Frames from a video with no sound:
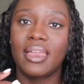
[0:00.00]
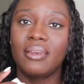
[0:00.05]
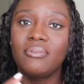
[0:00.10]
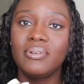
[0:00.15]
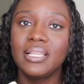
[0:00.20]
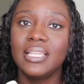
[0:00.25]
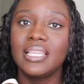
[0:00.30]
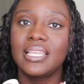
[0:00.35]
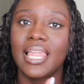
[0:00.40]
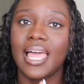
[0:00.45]
I don't
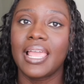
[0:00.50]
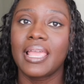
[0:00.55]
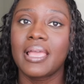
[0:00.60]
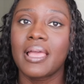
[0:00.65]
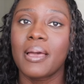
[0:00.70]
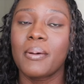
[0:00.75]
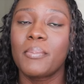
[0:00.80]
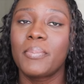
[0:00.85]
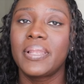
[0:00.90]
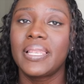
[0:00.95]
really
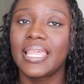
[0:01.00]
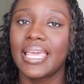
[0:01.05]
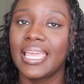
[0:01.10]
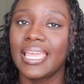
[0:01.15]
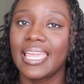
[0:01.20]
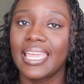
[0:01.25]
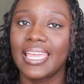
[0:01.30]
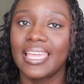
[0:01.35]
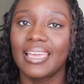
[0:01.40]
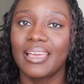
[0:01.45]
like
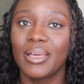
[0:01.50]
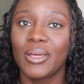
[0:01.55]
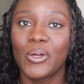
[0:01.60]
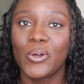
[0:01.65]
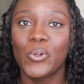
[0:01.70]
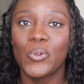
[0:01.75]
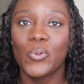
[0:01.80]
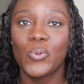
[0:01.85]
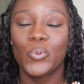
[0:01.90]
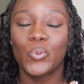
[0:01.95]
playing
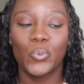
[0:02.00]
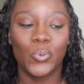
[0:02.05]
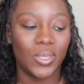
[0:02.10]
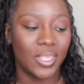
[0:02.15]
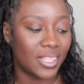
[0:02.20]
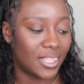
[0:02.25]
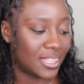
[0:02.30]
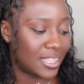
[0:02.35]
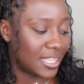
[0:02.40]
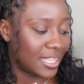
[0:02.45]

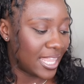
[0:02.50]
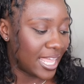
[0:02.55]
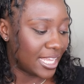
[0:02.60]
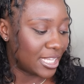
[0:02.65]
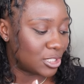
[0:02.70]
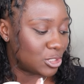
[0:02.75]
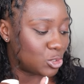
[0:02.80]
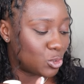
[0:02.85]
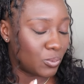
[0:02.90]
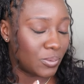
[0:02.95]
with
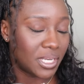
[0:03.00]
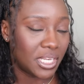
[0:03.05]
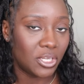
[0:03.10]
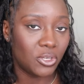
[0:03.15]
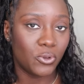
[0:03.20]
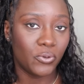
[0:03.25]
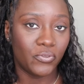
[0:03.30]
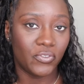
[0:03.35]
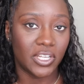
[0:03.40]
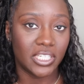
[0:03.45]
like too many
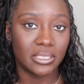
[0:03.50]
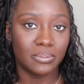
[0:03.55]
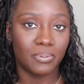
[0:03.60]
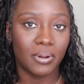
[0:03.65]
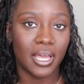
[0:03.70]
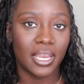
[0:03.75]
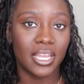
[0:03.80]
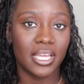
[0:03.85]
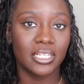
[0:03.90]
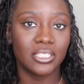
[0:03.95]
new face
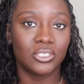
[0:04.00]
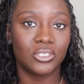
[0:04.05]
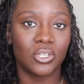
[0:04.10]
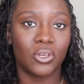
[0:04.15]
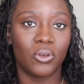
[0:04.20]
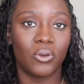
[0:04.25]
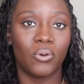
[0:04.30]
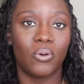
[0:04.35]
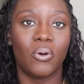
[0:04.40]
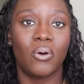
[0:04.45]
products.
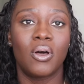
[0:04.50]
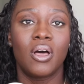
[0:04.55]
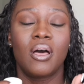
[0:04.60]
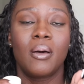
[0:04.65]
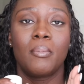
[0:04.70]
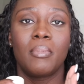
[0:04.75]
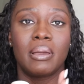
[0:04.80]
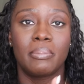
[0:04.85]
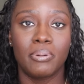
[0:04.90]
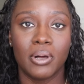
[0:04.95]
So
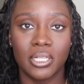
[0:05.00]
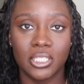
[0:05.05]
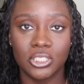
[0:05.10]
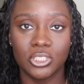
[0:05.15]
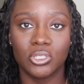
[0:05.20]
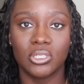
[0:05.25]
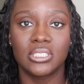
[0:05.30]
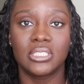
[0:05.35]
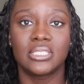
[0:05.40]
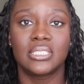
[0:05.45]
my
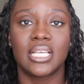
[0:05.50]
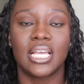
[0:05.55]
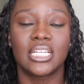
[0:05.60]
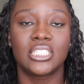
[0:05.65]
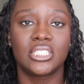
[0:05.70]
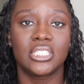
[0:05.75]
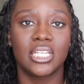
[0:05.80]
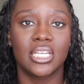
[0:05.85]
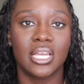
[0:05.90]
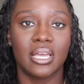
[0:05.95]
Paula's Choice is
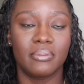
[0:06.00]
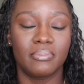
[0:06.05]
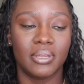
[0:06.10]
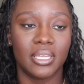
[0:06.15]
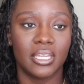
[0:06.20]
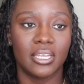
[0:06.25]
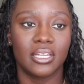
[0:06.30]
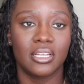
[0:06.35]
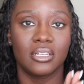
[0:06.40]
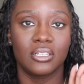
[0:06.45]
actually
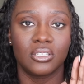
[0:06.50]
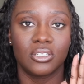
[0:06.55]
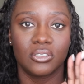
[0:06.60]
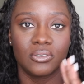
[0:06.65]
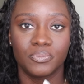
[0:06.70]
coming,